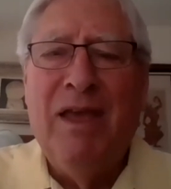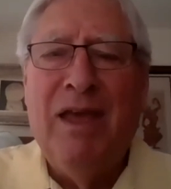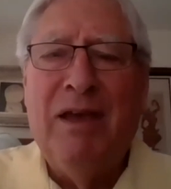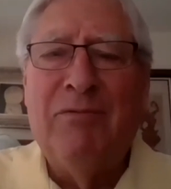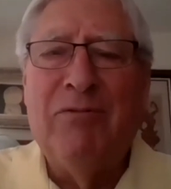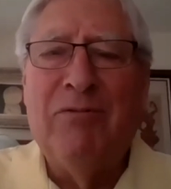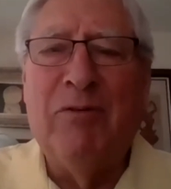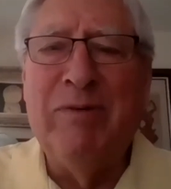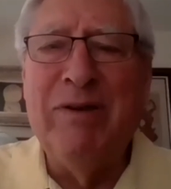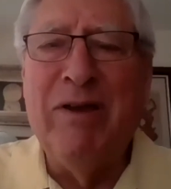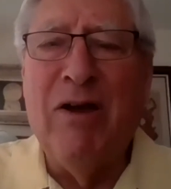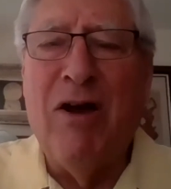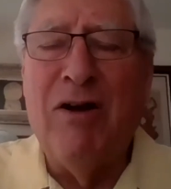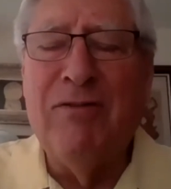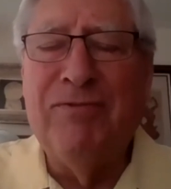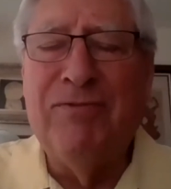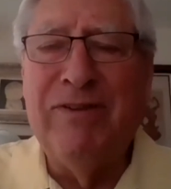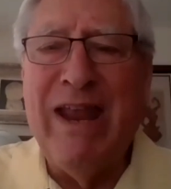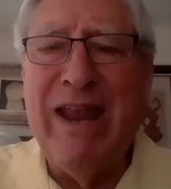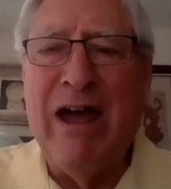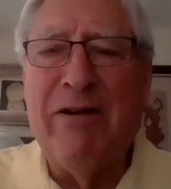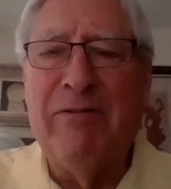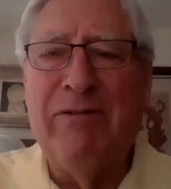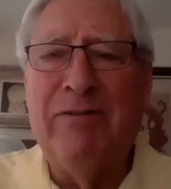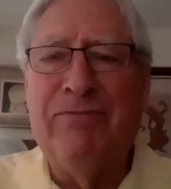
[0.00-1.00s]
what we often
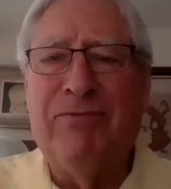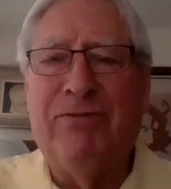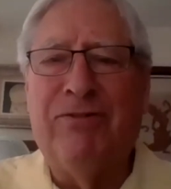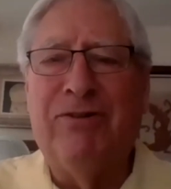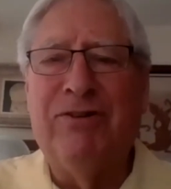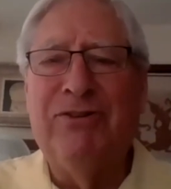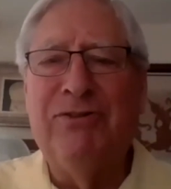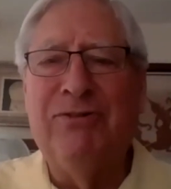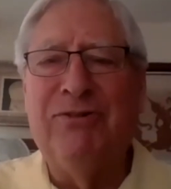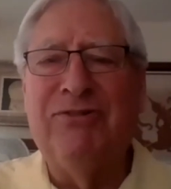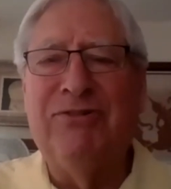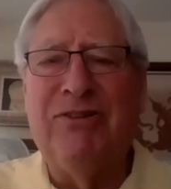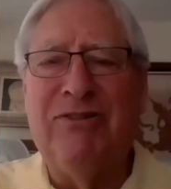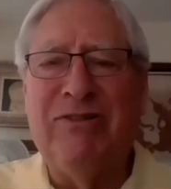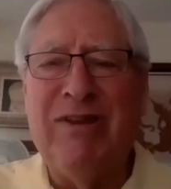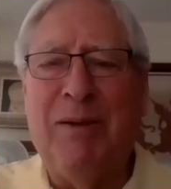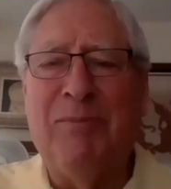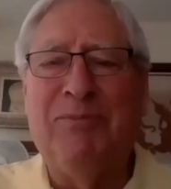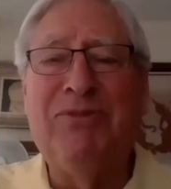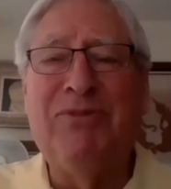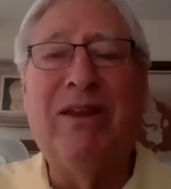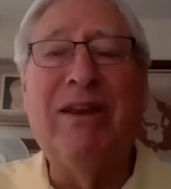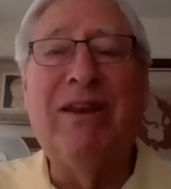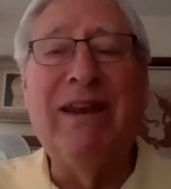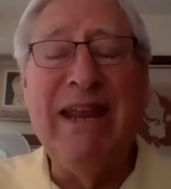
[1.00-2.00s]
now refer to as
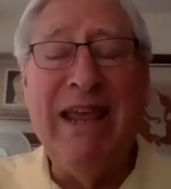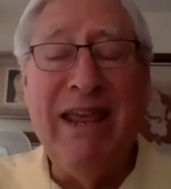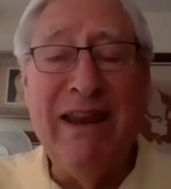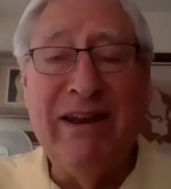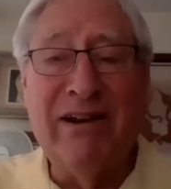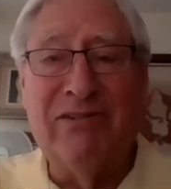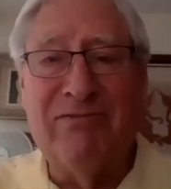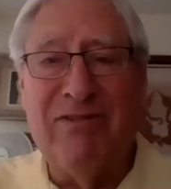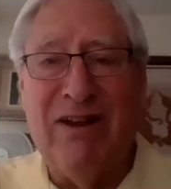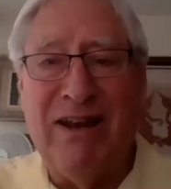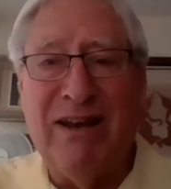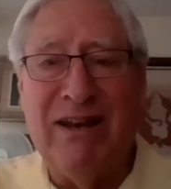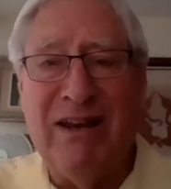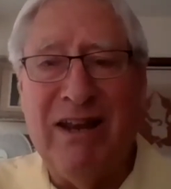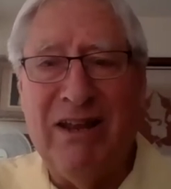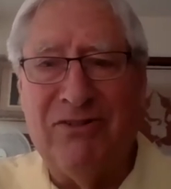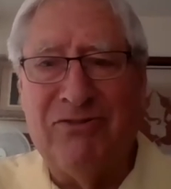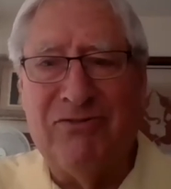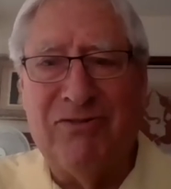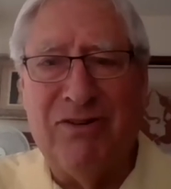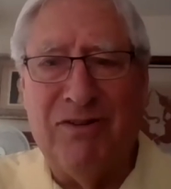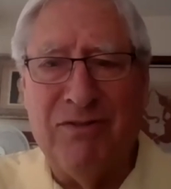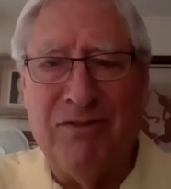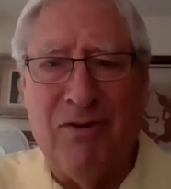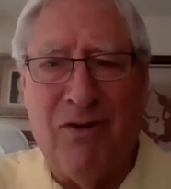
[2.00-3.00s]
attempts at an integrated
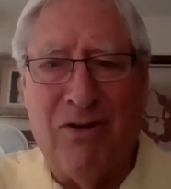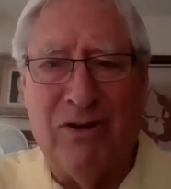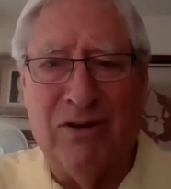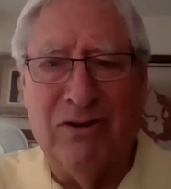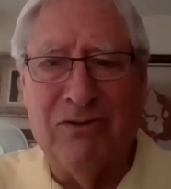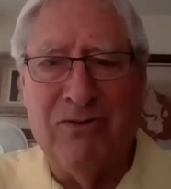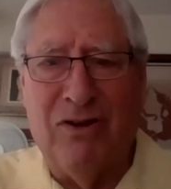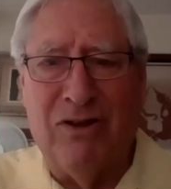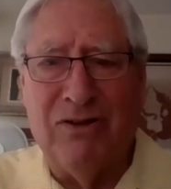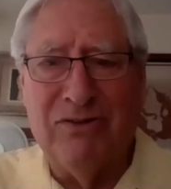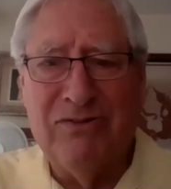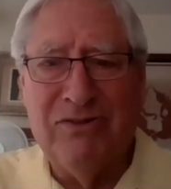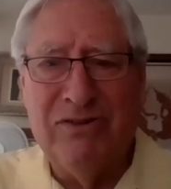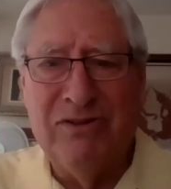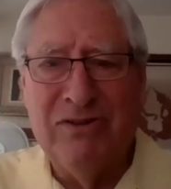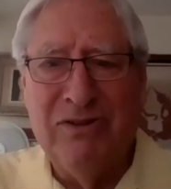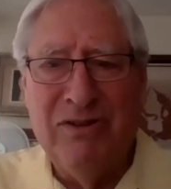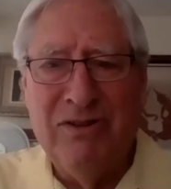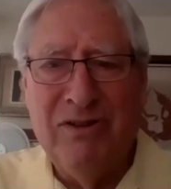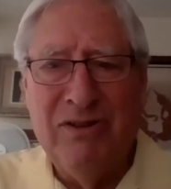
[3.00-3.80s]
history of the Holocaust.